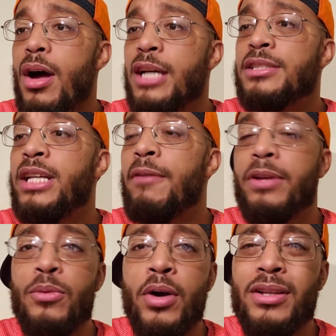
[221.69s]
It's
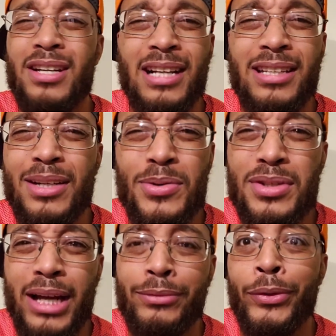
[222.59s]
definitely worth it. I think it
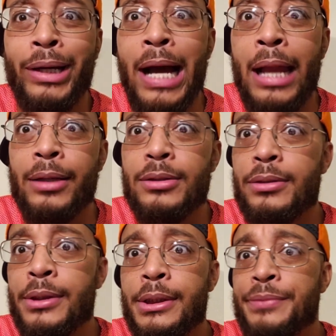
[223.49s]
was like
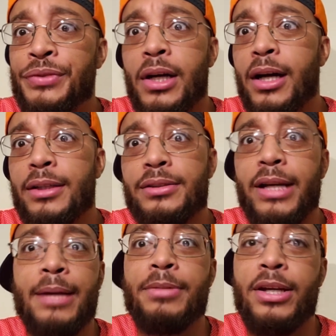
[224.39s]
$3.
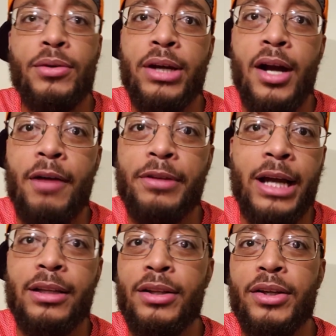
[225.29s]
Same thing you get off
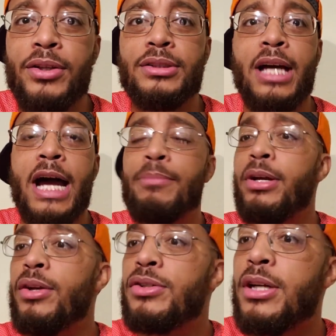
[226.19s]
like the little side
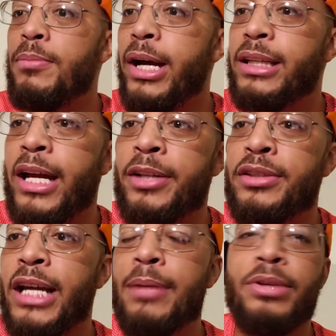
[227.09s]
menu or something like that. The
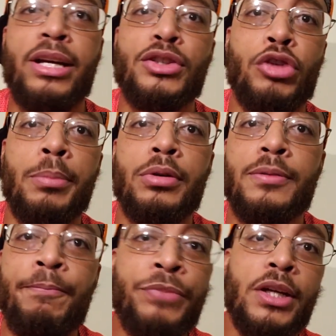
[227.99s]
same thing a
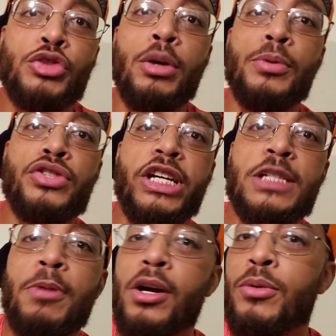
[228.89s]
triple
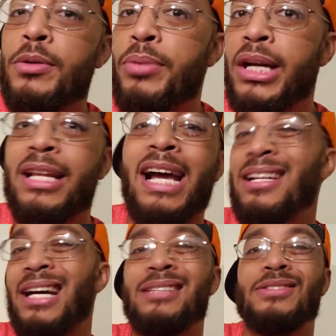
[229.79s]
cheeseburger would be. And
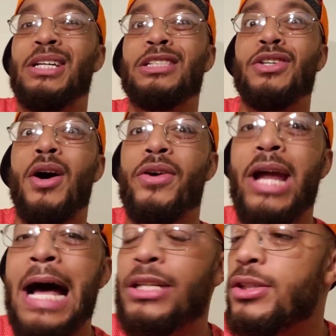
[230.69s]
that gets you all
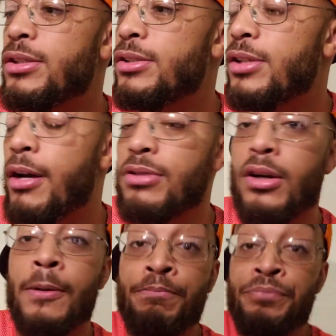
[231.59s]
nauseous and stuff.
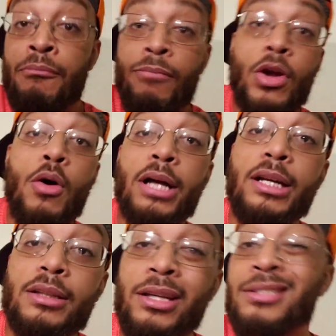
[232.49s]
So go out
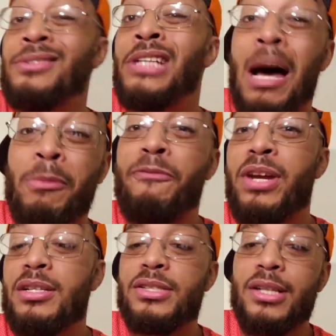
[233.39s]
and get this. I'm going to
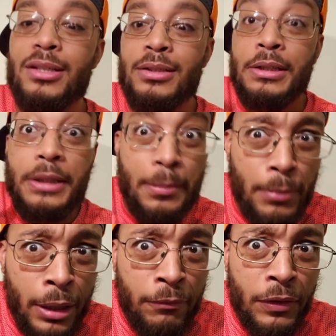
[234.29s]
finish this. I
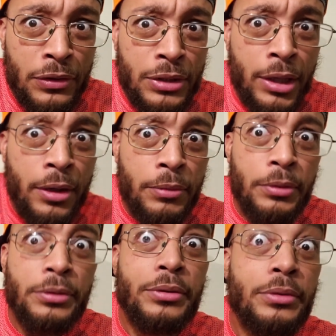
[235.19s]
might finish that other
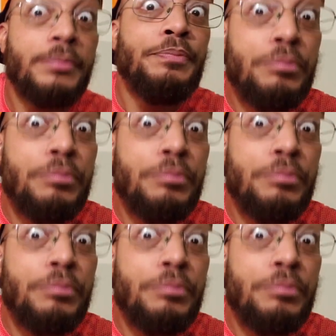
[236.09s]
one too.